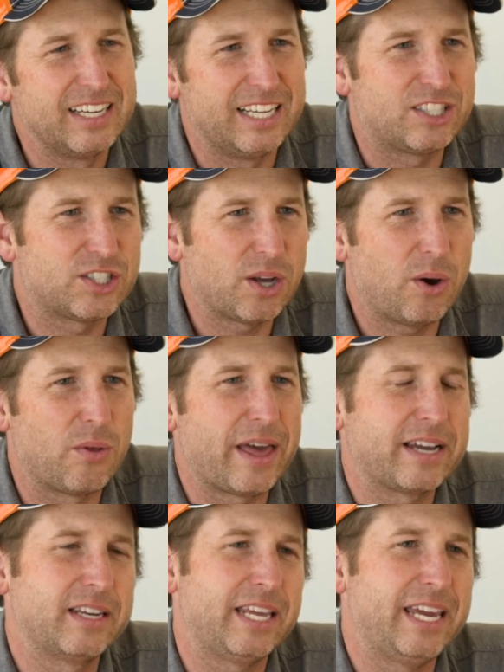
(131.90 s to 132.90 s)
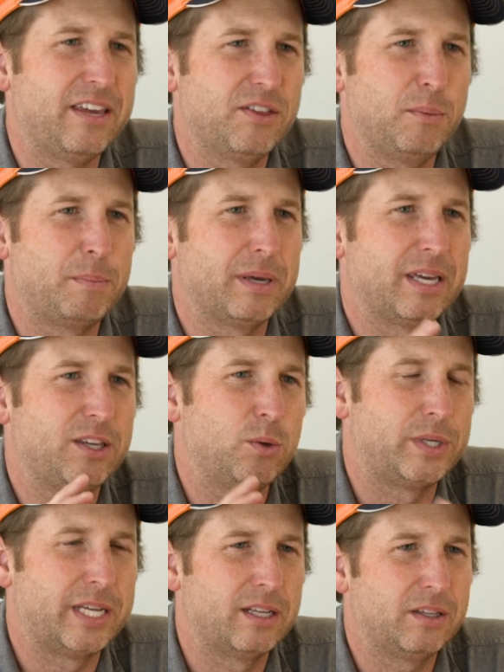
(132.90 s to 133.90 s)
And so that can either be
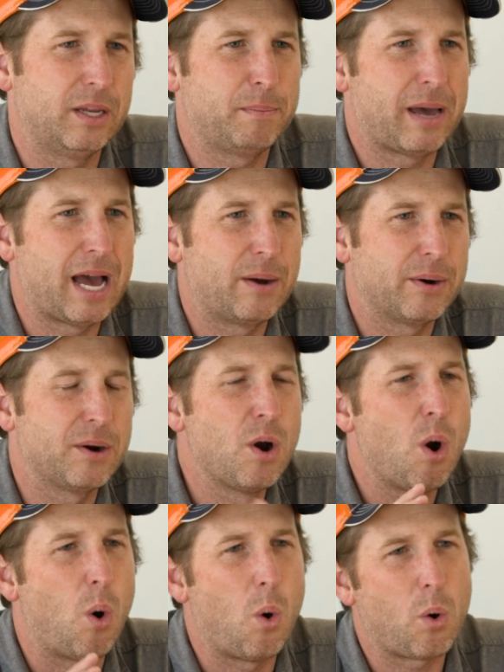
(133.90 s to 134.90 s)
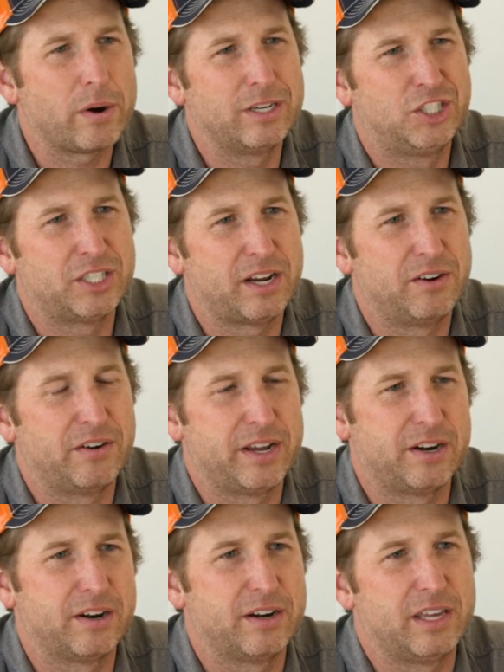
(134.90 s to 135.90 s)
utility power or a
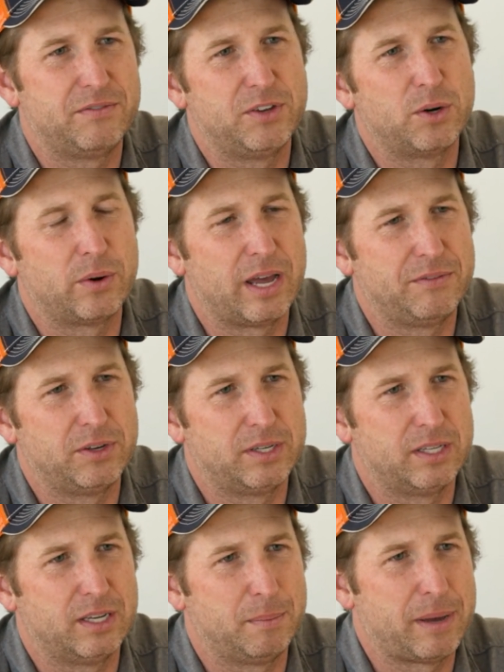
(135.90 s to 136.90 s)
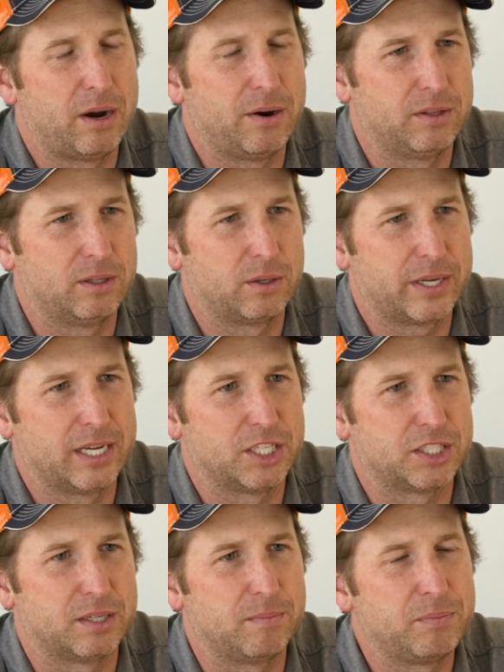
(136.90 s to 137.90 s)
generator if you don't have utility power in the location.